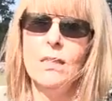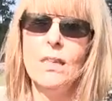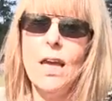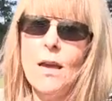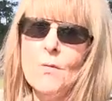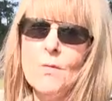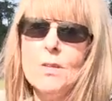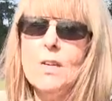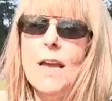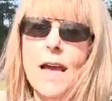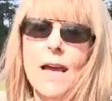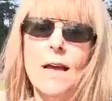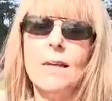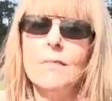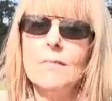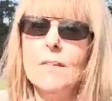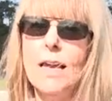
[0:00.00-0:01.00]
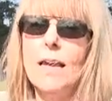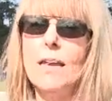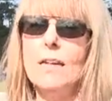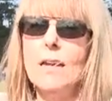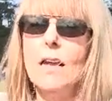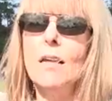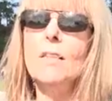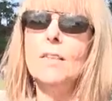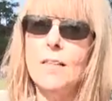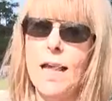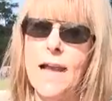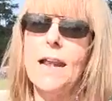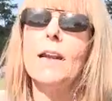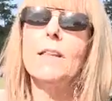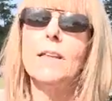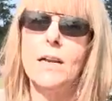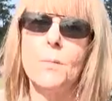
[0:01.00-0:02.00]
That
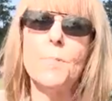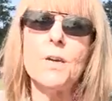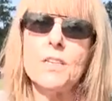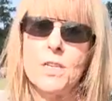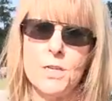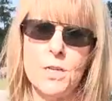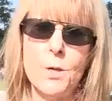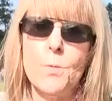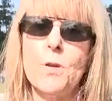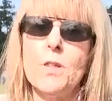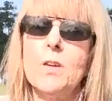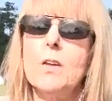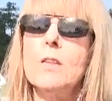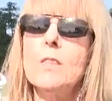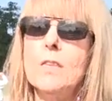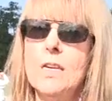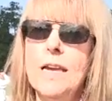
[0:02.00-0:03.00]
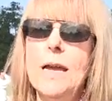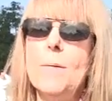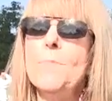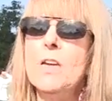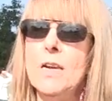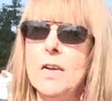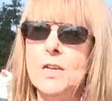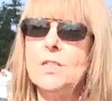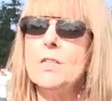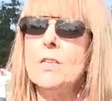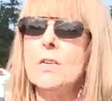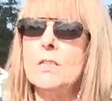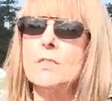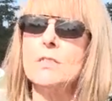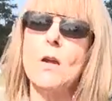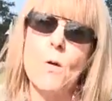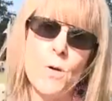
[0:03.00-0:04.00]
had a little bit to do with it. The ammunition
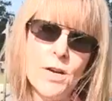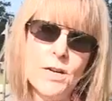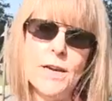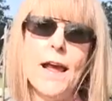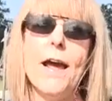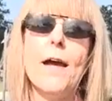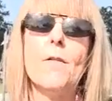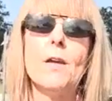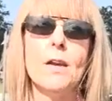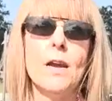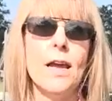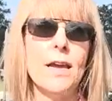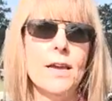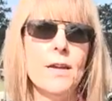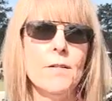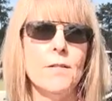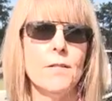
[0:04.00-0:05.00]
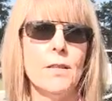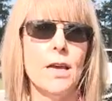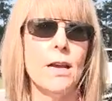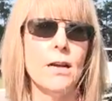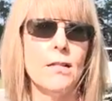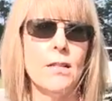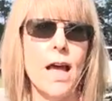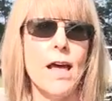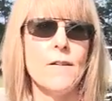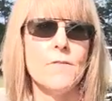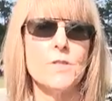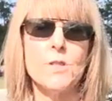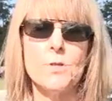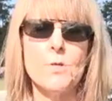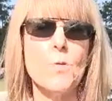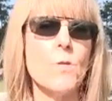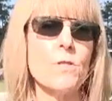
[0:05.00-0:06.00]
is going down, and I hear that a lot of
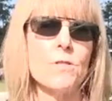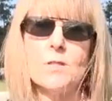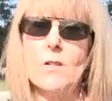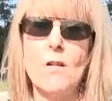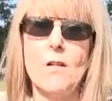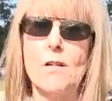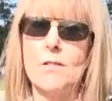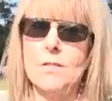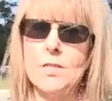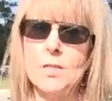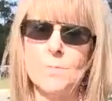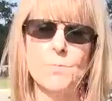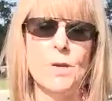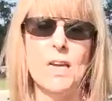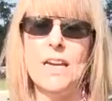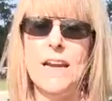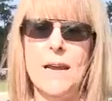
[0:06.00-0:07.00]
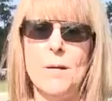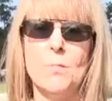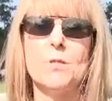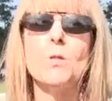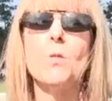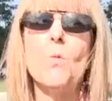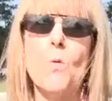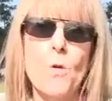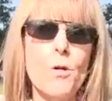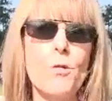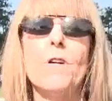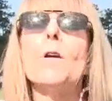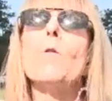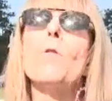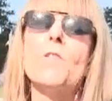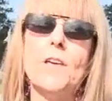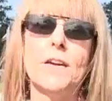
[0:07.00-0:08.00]
stores aren't being able to order
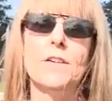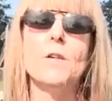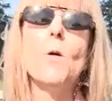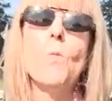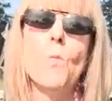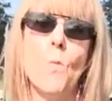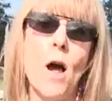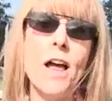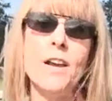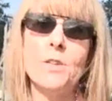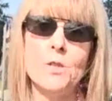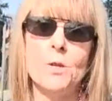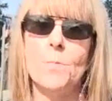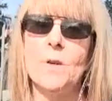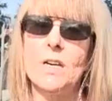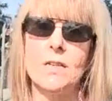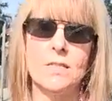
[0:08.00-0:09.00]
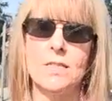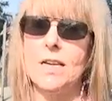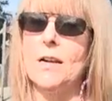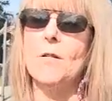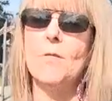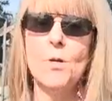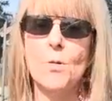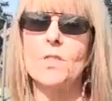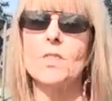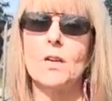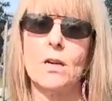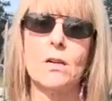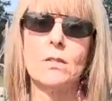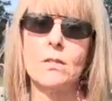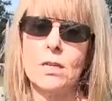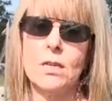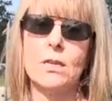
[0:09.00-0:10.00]
it, or they don't want to because they don't know what the
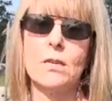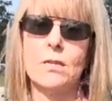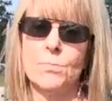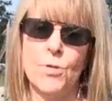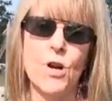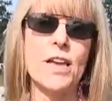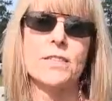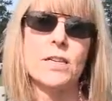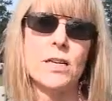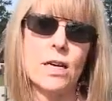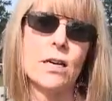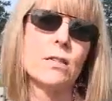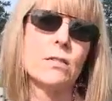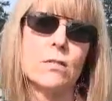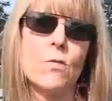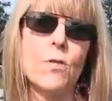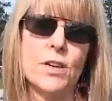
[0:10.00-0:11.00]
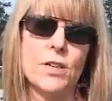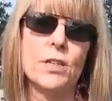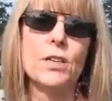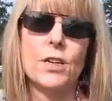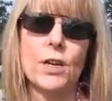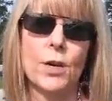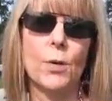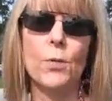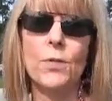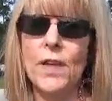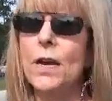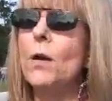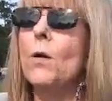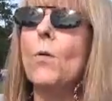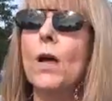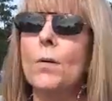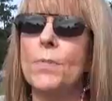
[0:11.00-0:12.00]
president is going to do, and they
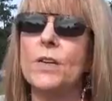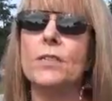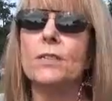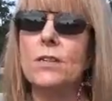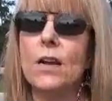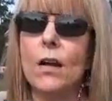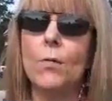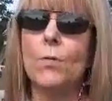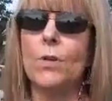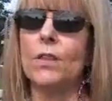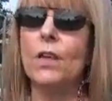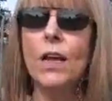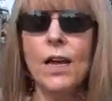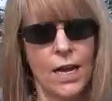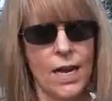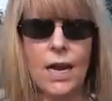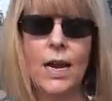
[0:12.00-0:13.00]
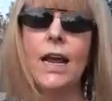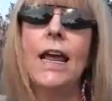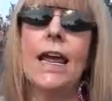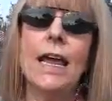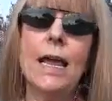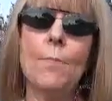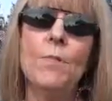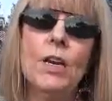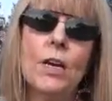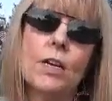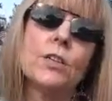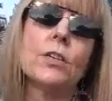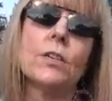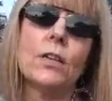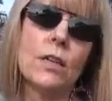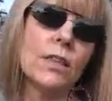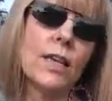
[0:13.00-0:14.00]
don't want to be stuck with
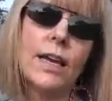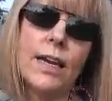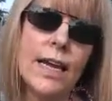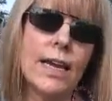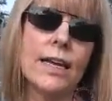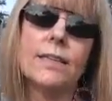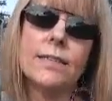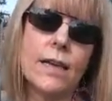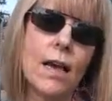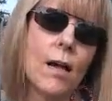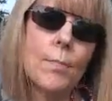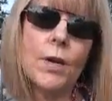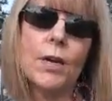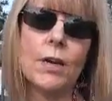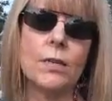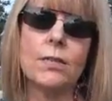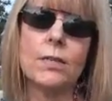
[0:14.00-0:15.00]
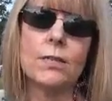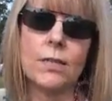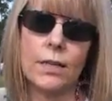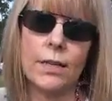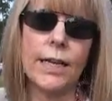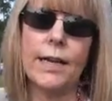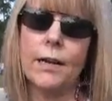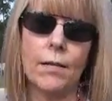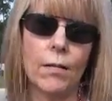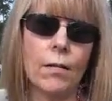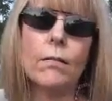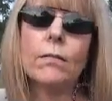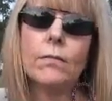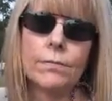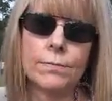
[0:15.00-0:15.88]
ammunition that they can't sell because it's illegal.